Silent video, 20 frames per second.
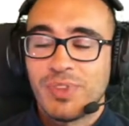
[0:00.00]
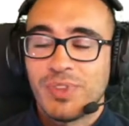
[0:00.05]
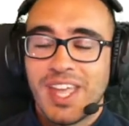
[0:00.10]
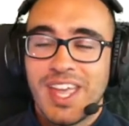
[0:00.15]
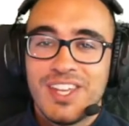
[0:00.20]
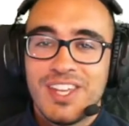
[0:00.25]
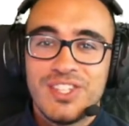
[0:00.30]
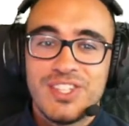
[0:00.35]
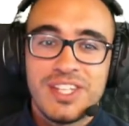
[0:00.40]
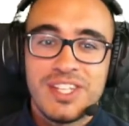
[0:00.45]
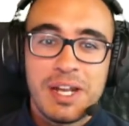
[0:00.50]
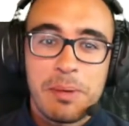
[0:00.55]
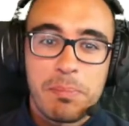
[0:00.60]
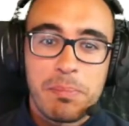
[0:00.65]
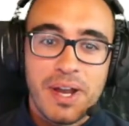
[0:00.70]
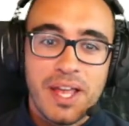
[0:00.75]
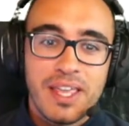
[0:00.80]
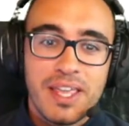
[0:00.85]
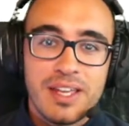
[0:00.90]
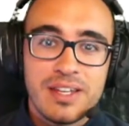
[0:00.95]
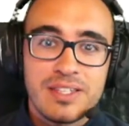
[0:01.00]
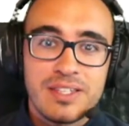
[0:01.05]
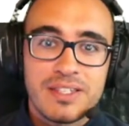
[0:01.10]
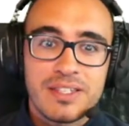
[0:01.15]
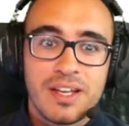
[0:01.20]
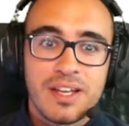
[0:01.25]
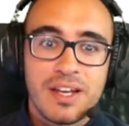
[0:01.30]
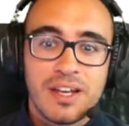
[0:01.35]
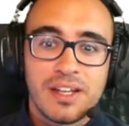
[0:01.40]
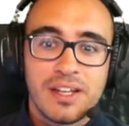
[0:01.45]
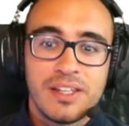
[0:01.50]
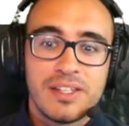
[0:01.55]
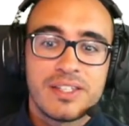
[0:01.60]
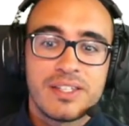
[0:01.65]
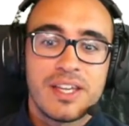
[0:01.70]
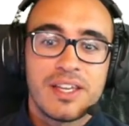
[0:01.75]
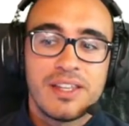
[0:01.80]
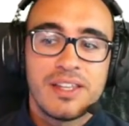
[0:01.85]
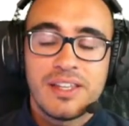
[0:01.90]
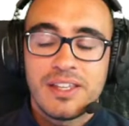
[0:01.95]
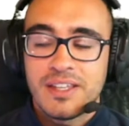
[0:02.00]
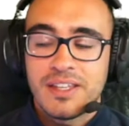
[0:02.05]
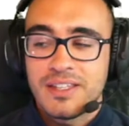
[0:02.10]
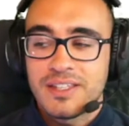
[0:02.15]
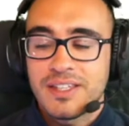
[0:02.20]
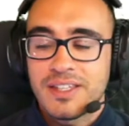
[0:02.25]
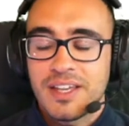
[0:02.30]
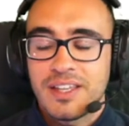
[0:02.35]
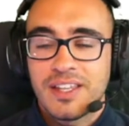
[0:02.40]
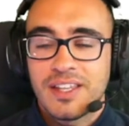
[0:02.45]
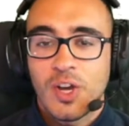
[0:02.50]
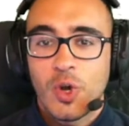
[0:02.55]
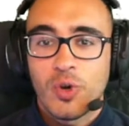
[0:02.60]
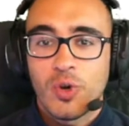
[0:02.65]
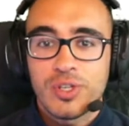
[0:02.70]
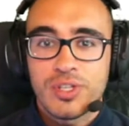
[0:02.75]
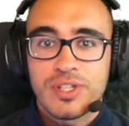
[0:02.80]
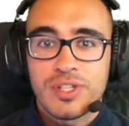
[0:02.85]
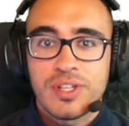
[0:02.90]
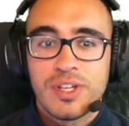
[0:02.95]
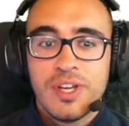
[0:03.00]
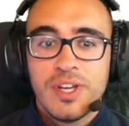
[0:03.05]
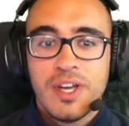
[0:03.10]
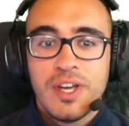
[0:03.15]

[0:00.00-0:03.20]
engine appliance inside the host,